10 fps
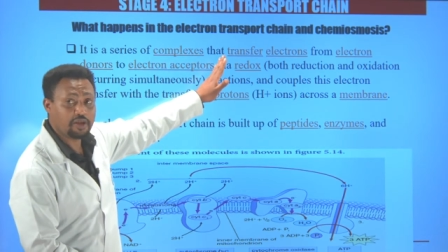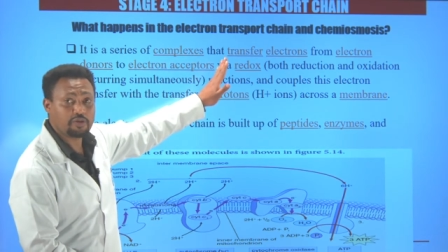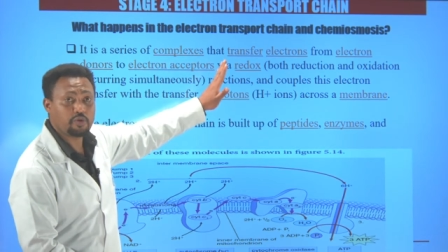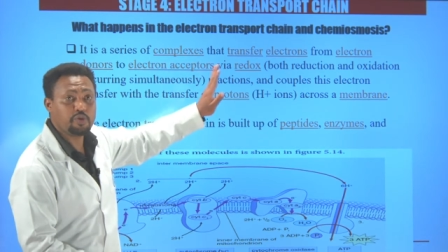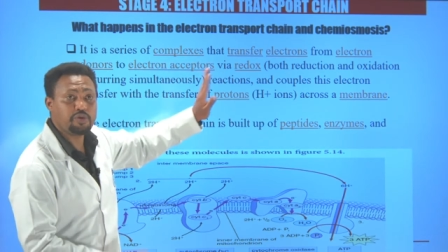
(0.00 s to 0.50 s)

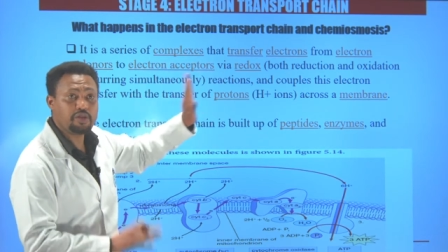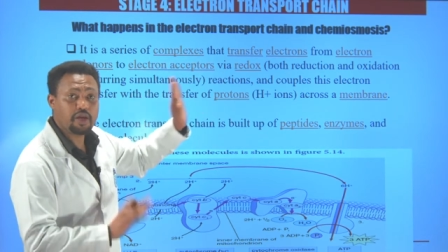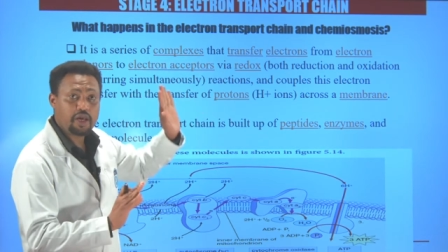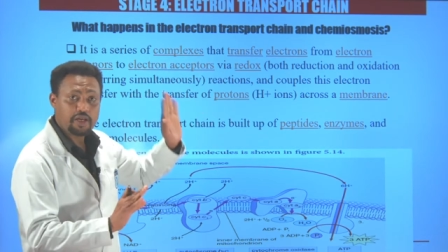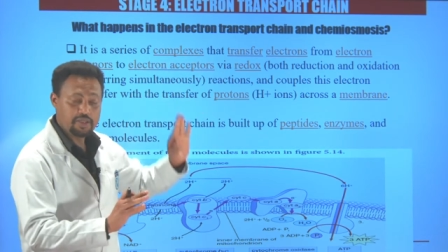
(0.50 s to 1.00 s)
It
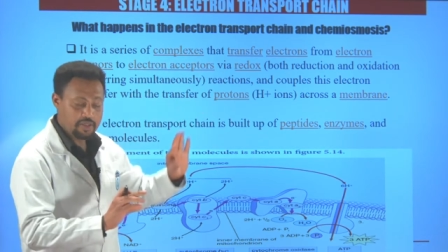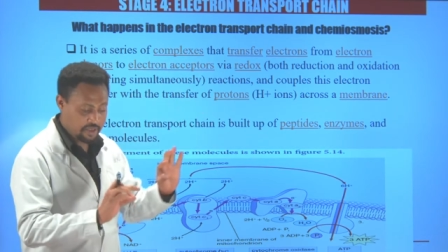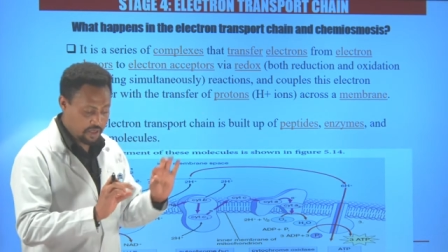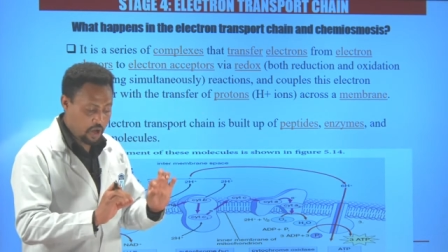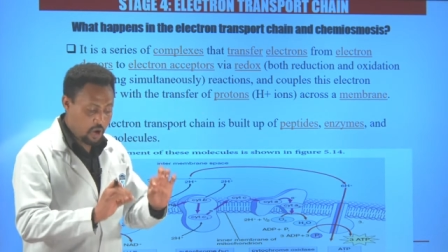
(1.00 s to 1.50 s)
contains,
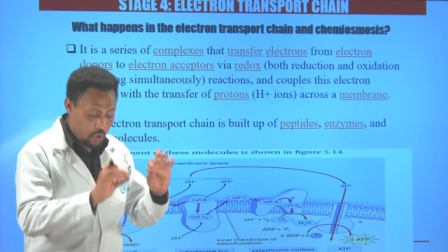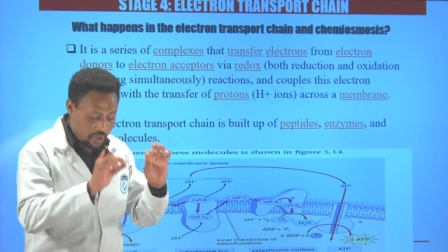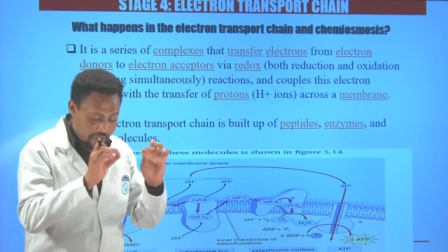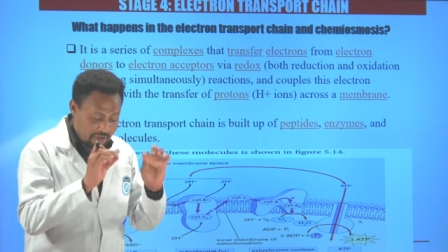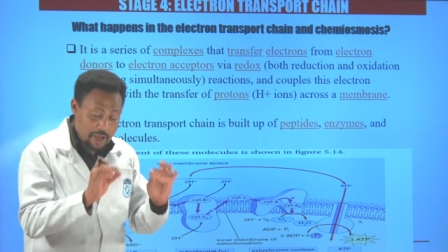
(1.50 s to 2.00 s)
or
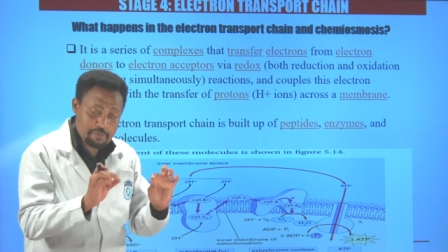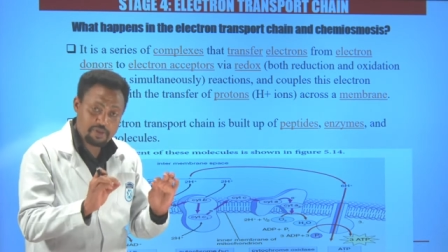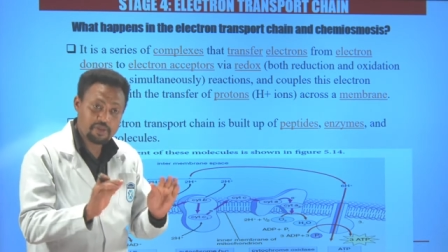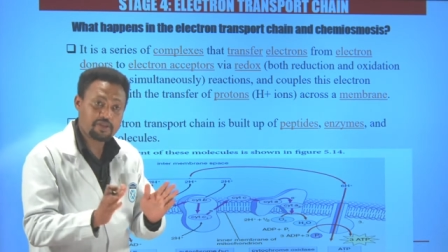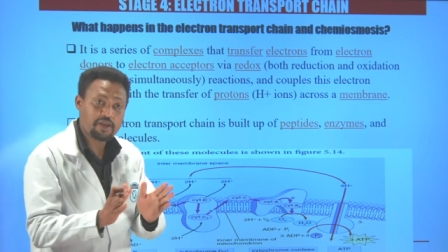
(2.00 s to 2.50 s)
it
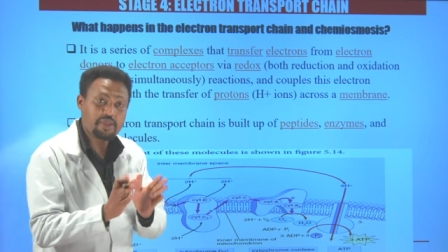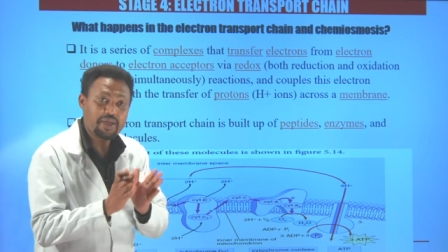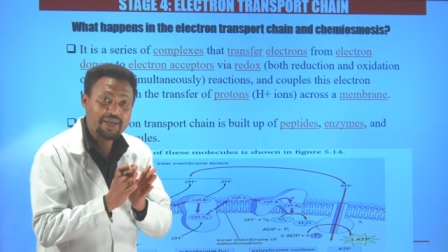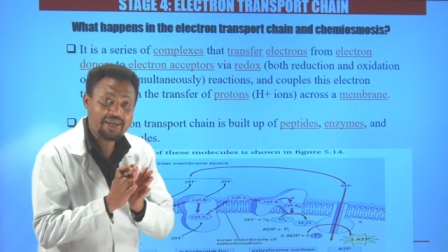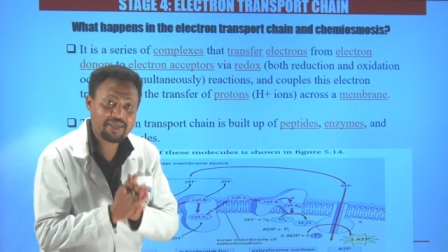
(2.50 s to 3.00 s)
happens in the
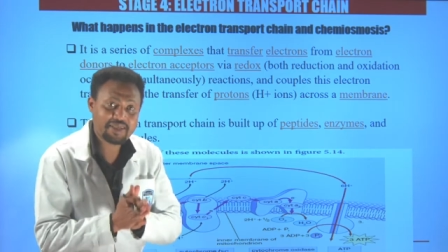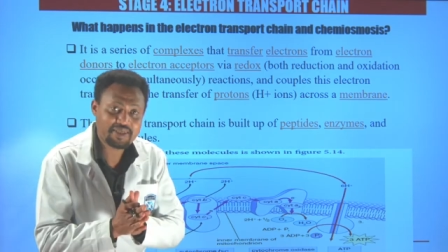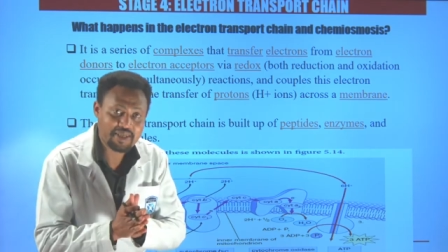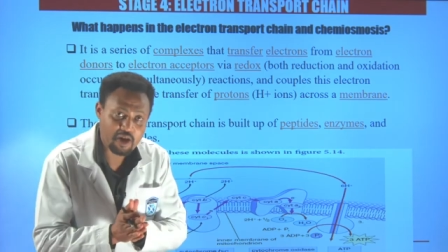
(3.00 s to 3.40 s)
cristae